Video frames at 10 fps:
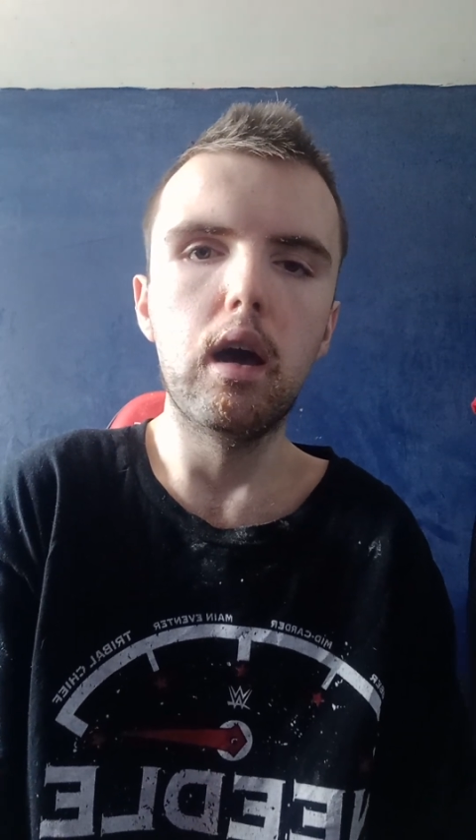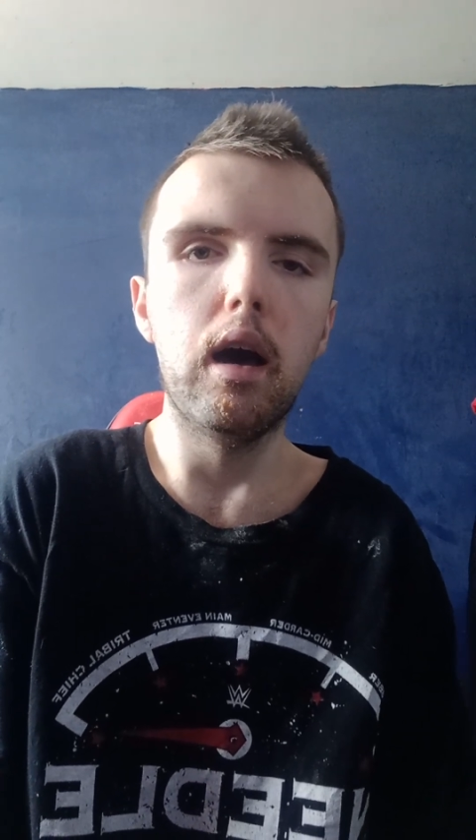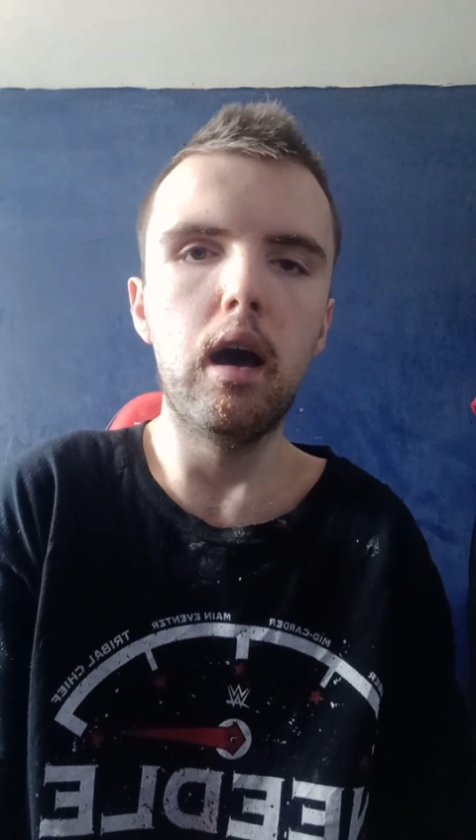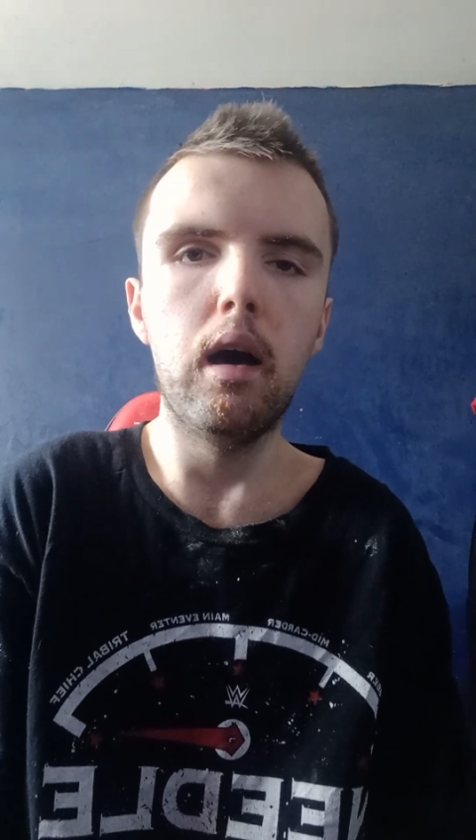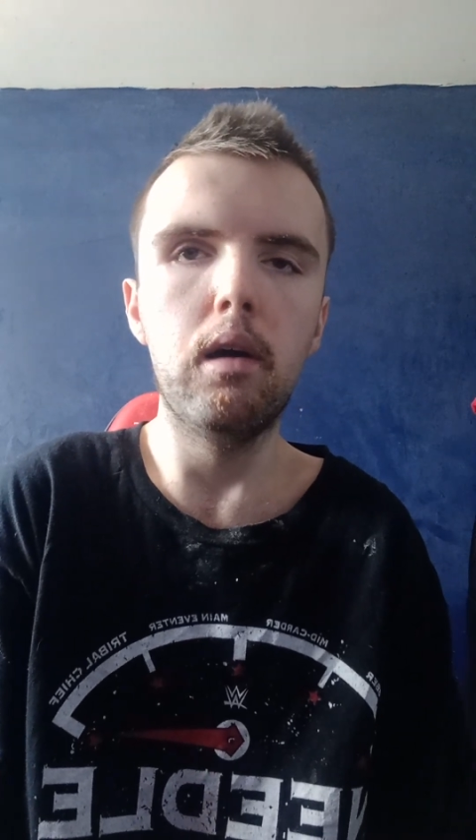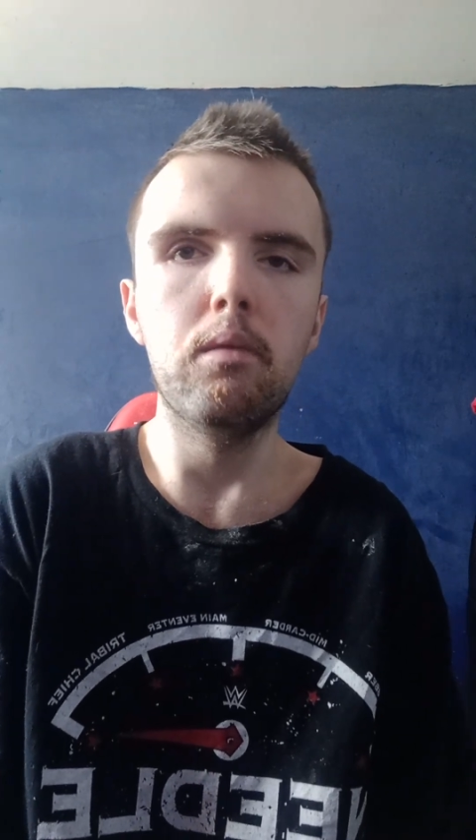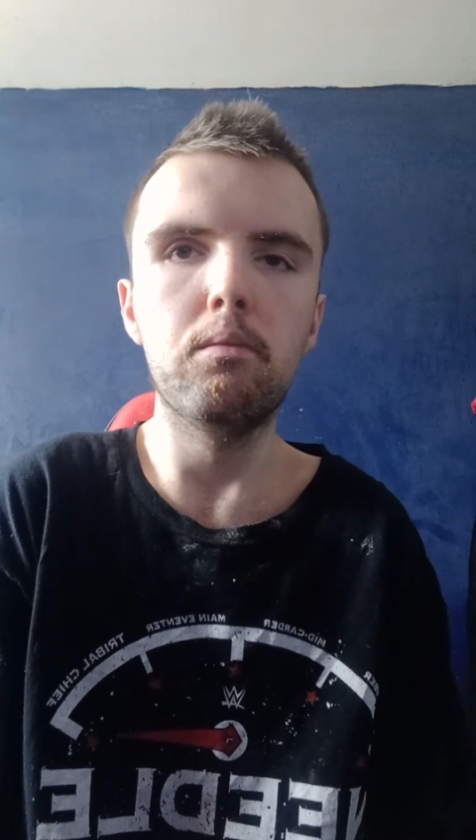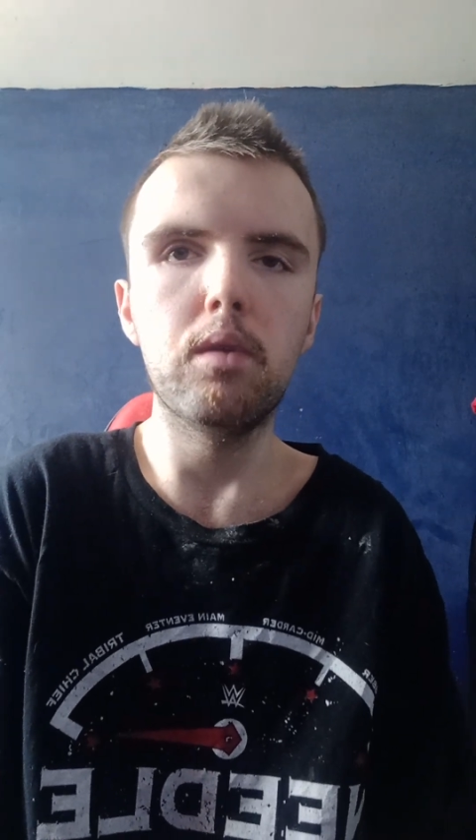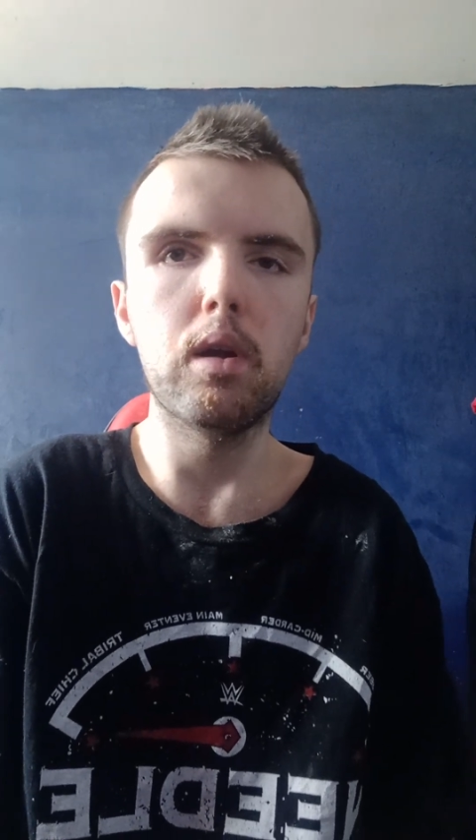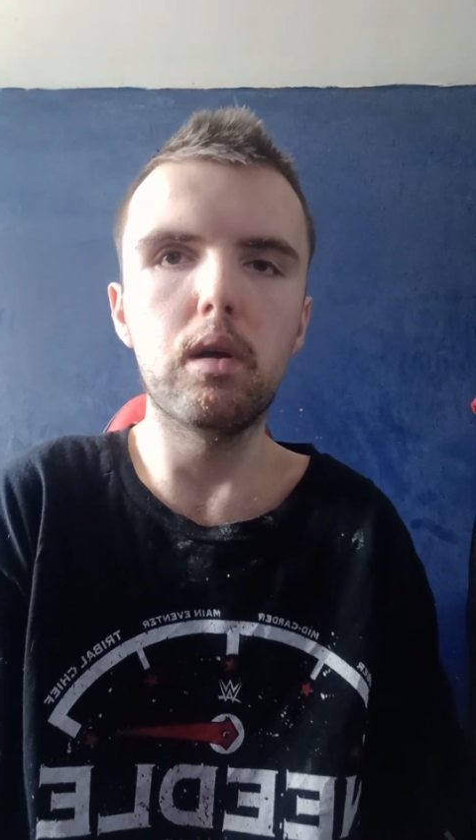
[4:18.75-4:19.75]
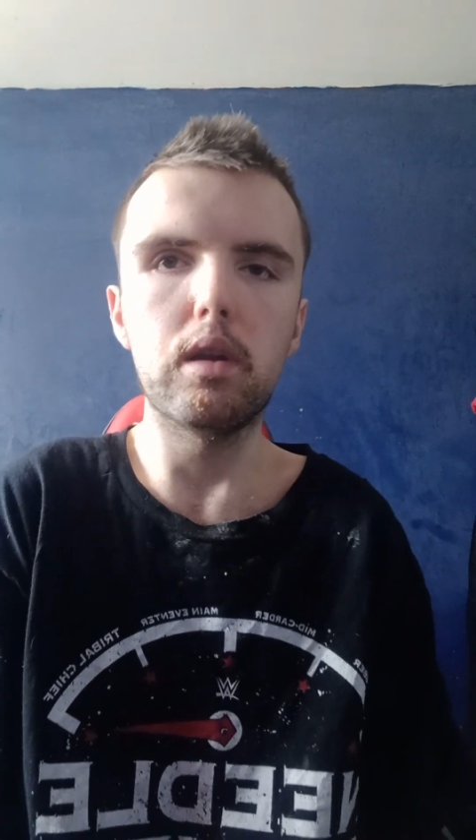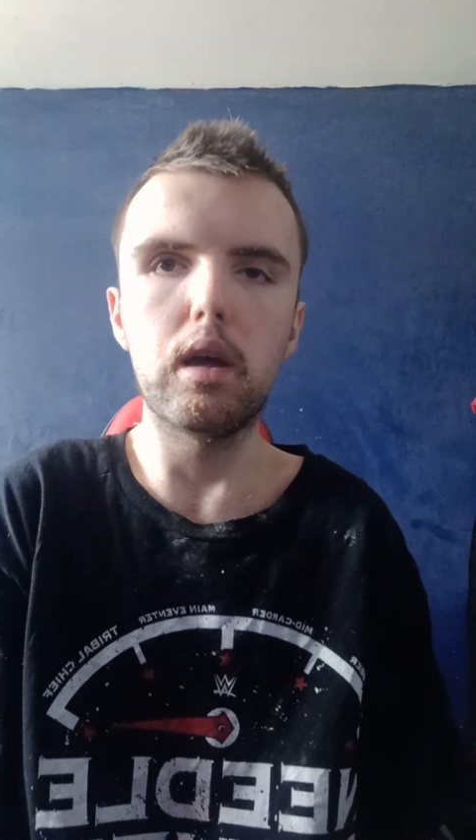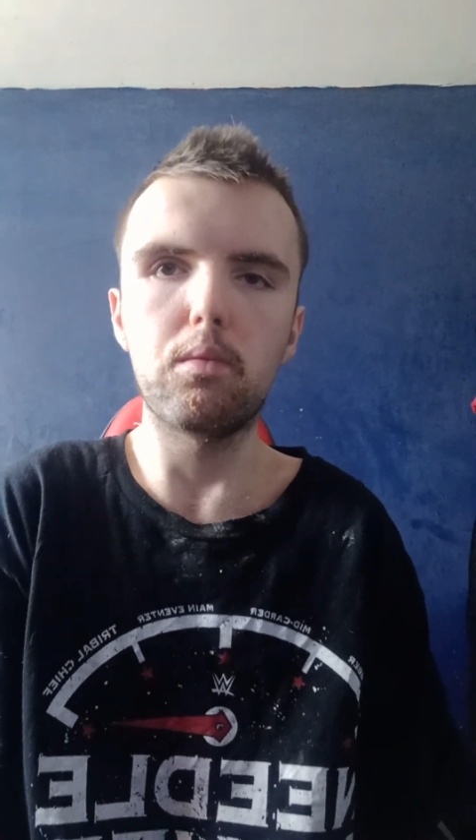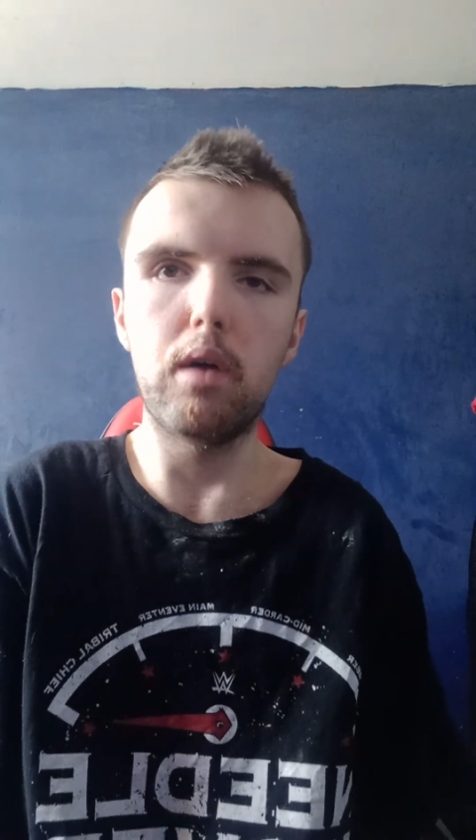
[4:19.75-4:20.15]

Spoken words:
That's